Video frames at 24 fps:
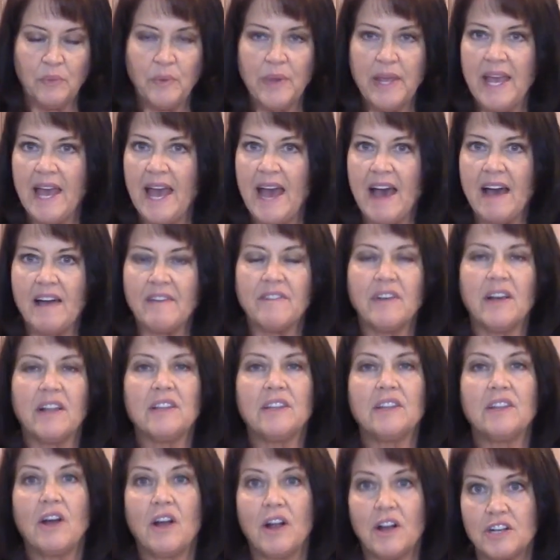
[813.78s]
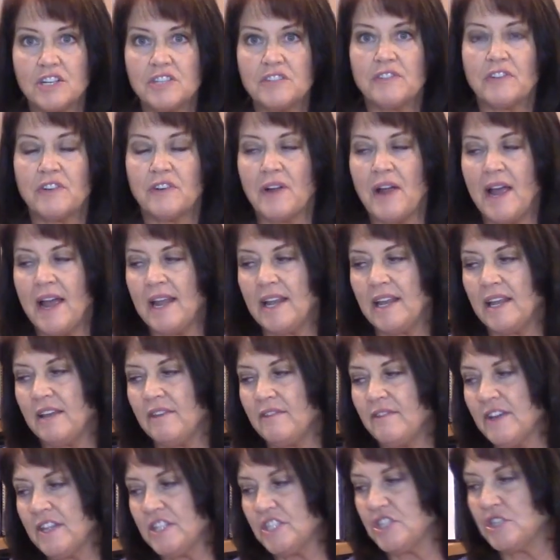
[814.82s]
have a large variety
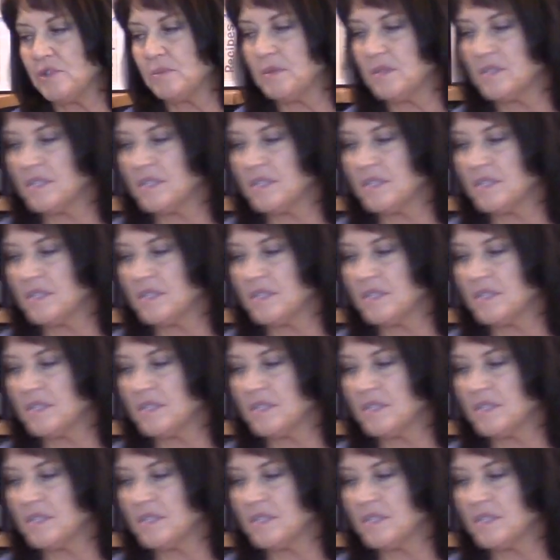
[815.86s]
of vegetables